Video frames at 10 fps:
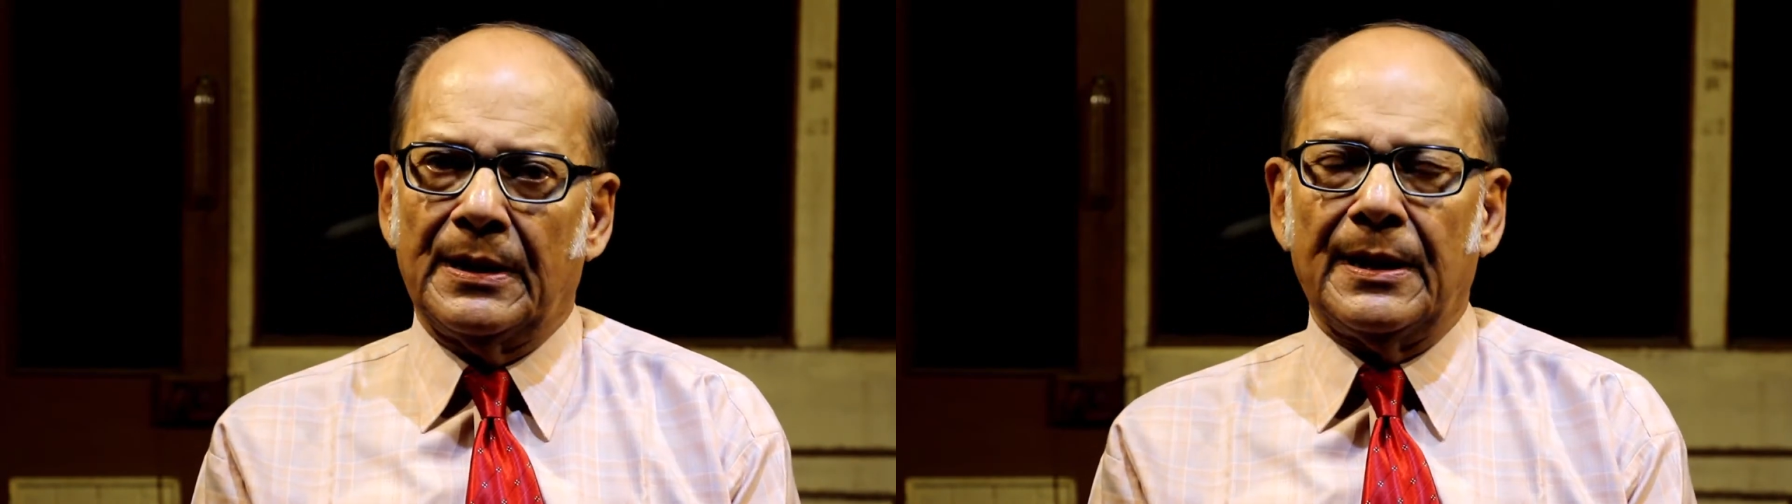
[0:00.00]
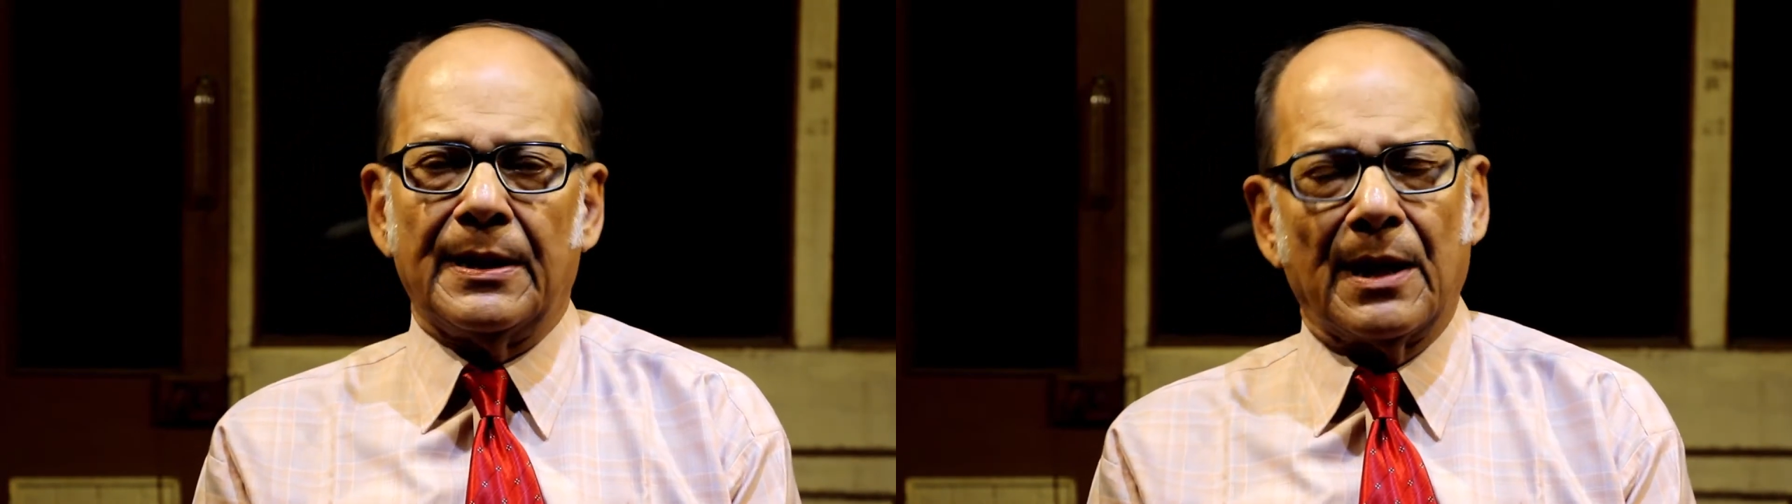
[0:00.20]

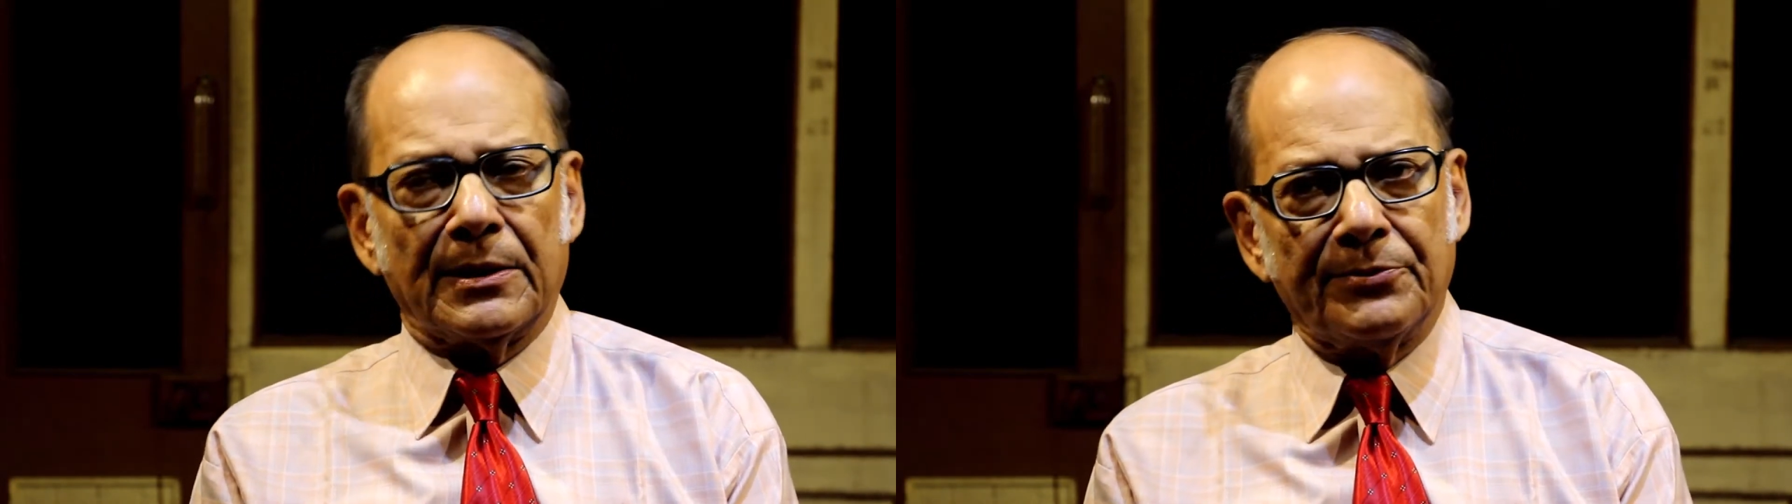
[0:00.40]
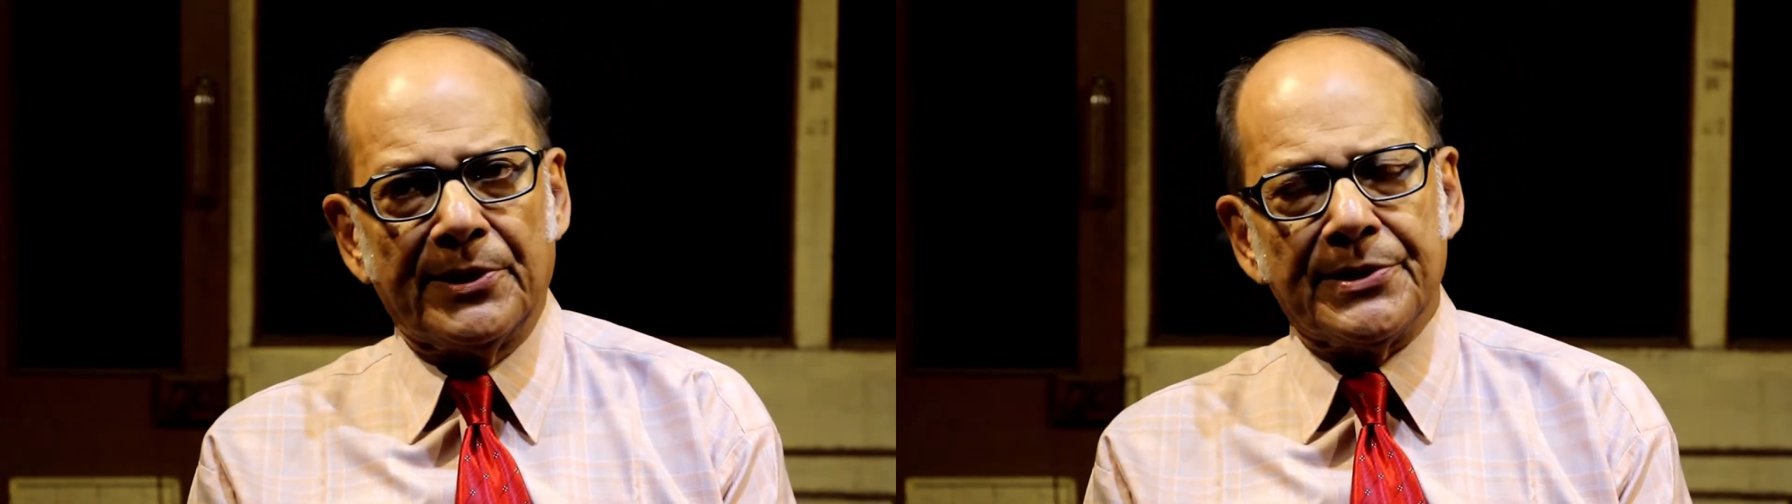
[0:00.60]
In
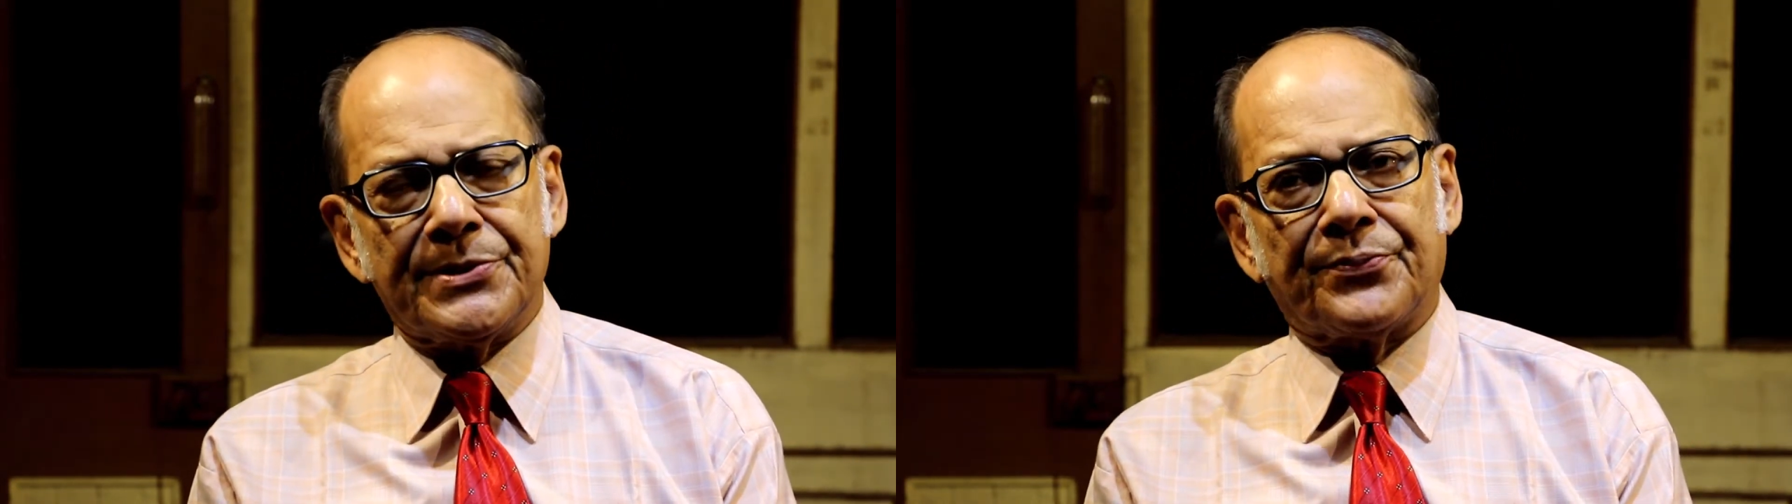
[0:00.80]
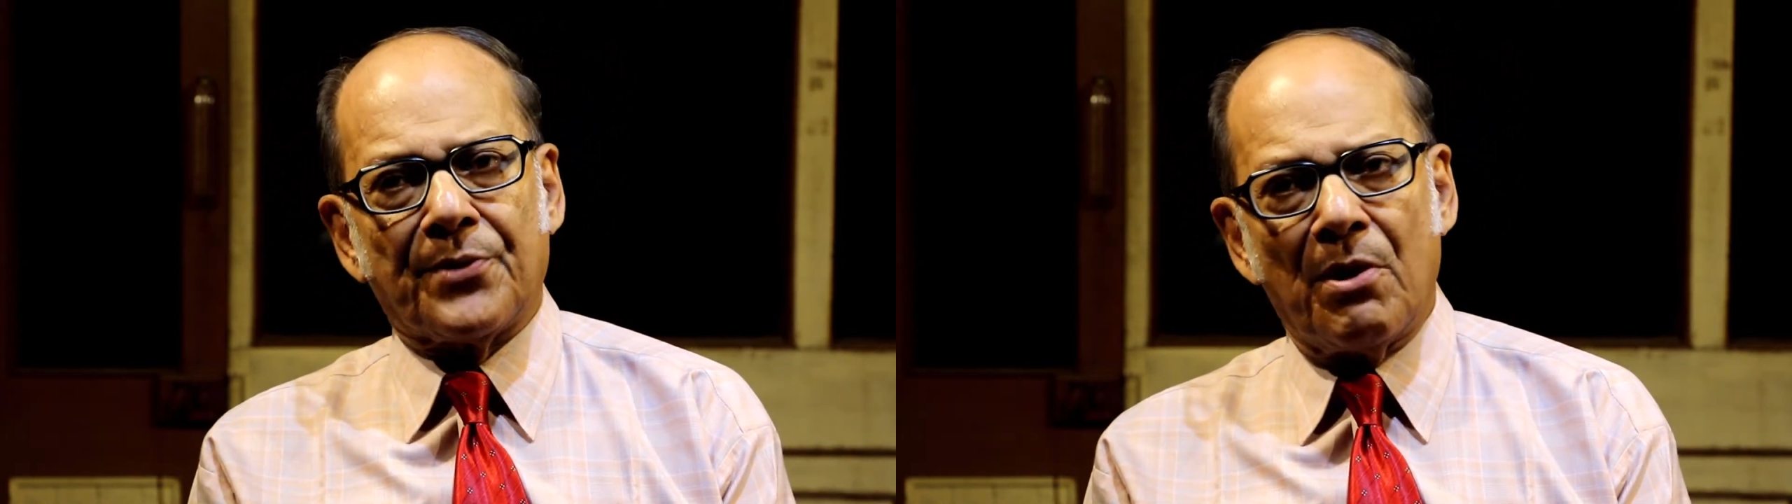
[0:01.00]
other
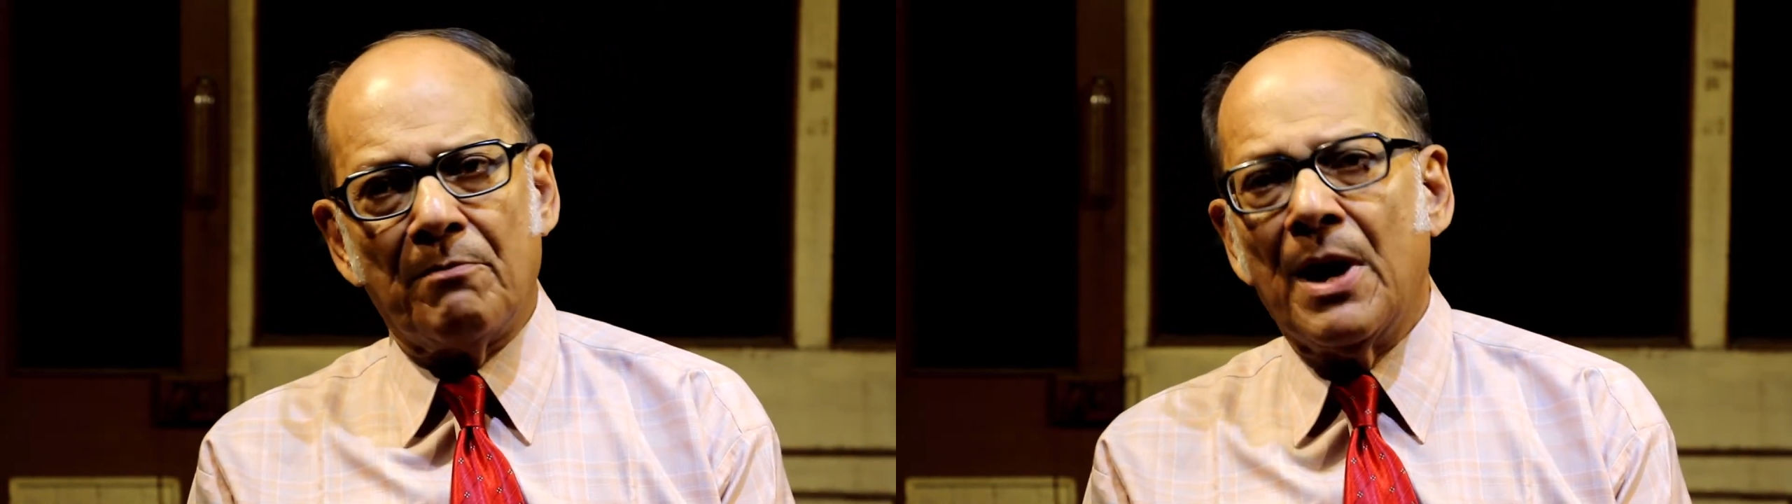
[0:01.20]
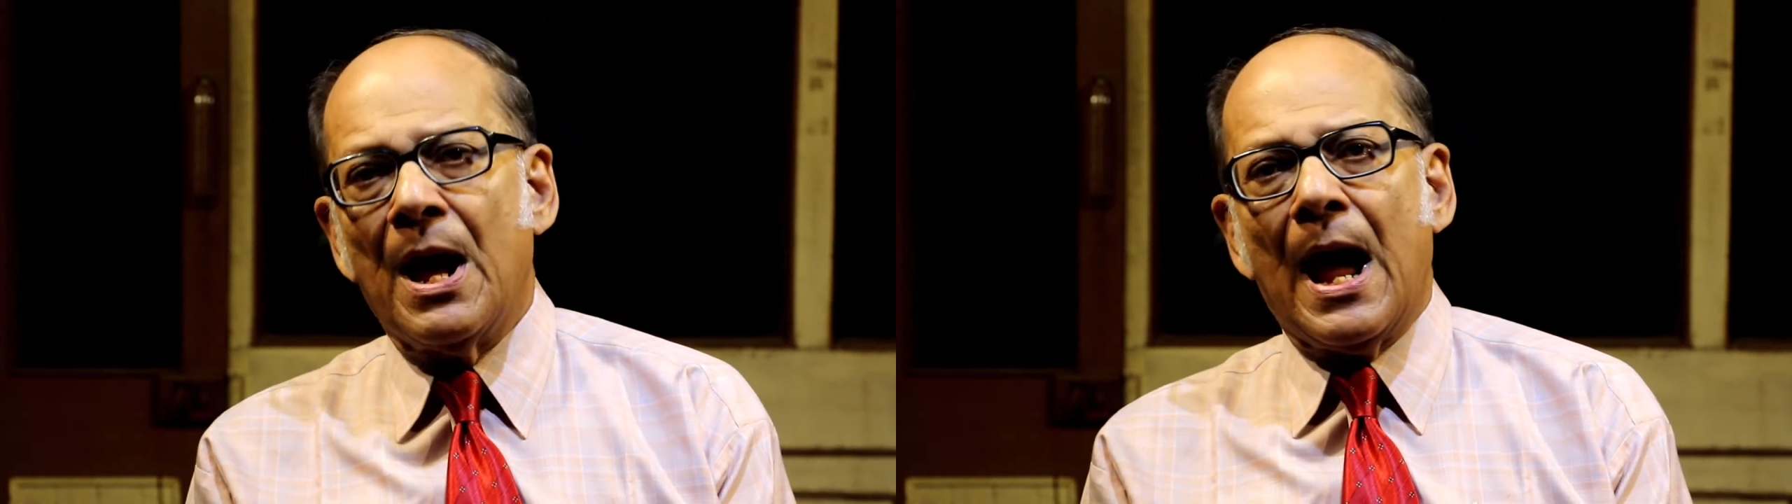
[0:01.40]
words, from